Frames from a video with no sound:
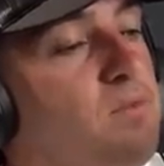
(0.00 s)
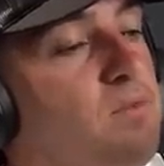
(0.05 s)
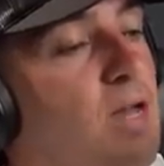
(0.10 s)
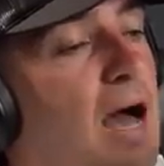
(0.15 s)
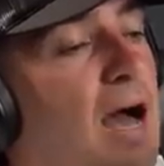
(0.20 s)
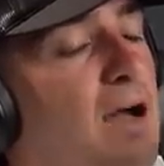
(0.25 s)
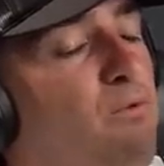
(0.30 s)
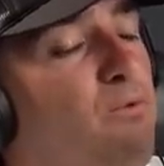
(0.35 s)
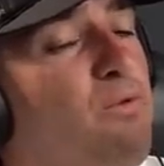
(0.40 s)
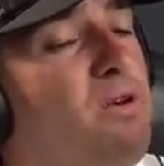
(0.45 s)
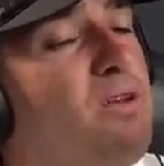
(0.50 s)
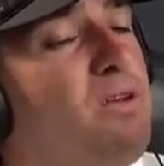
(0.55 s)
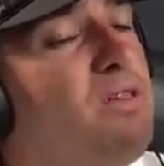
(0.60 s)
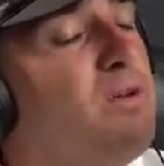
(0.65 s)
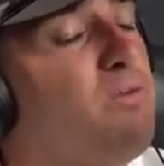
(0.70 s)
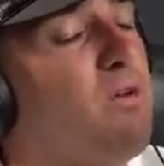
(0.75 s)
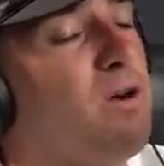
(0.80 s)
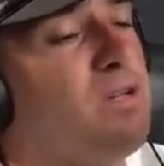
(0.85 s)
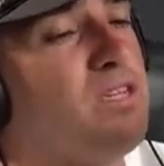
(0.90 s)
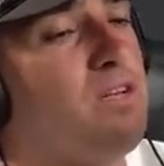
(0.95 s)
really
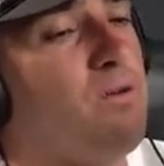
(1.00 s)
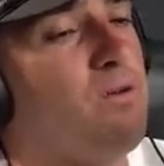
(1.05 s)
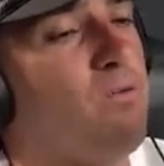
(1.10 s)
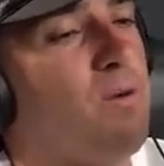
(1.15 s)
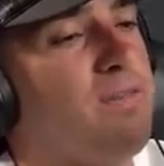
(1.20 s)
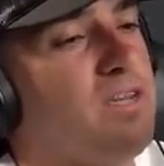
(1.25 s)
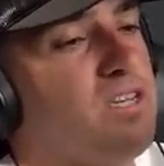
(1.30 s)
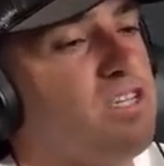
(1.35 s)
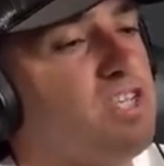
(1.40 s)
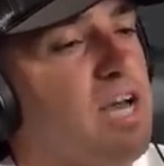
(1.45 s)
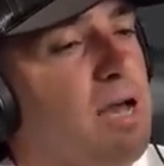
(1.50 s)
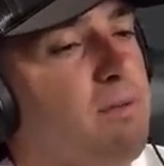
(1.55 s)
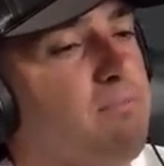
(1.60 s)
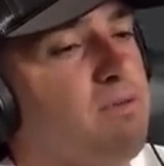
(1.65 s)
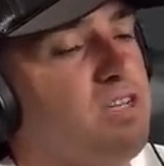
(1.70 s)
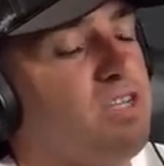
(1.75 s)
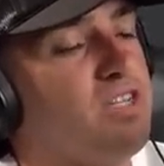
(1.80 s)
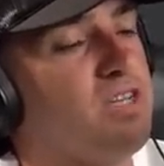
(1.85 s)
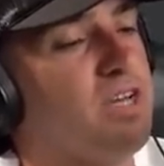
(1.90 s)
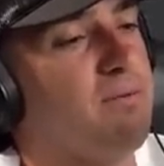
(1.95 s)
wanted to win this
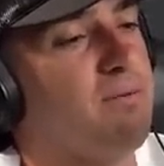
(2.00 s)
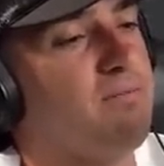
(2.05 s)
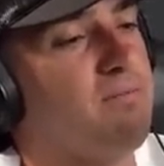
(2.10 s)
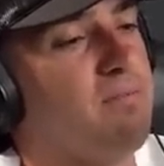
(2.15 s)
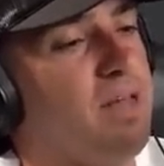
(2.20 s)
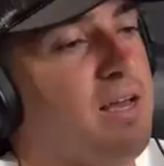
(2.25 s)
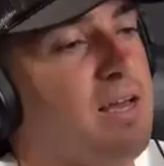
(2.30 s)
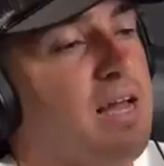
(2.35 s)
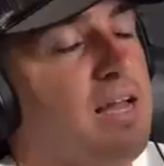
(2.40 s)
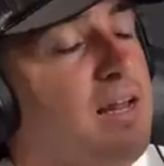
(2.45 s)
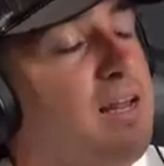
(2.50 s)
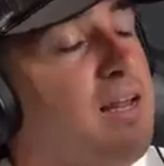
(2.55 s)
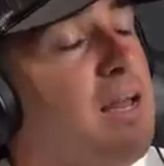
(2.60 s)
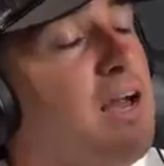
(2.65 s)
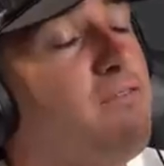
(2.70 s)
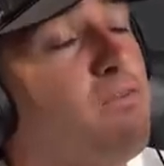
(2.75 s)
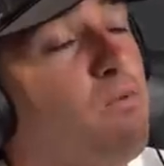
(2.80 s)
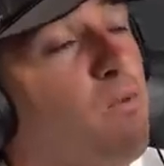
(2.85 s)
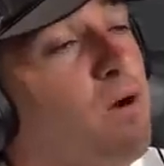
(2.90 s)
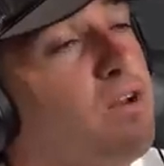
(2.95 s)
championship. Like I had
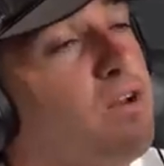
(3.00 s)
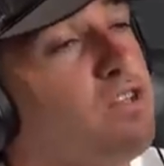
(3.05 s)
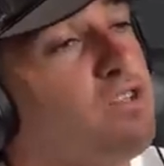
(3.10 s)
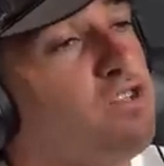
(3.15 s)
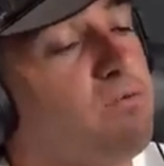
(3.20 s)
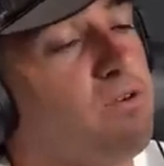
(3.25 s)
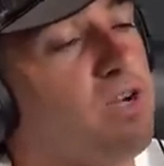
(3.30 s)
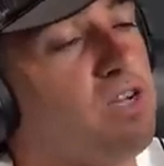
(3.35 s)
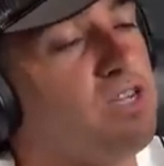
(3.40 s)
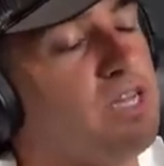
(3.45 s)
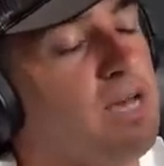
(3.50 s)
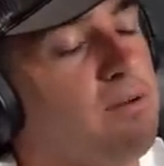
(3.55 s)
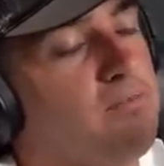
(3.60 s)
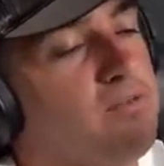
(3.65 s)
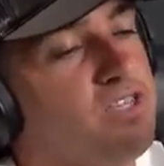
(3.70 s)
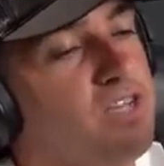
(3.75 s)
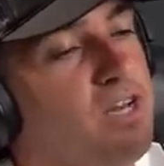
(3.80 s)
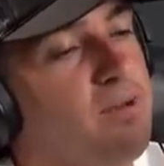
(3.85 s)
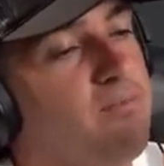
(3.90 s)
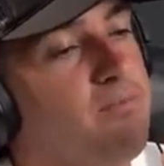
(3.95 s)
never won a Supercross
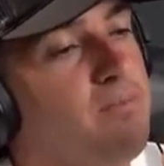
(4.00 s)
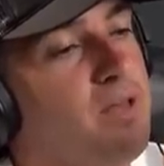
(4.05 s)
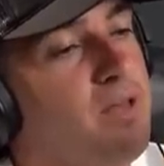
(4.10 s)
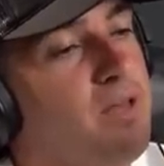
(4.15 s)
championship.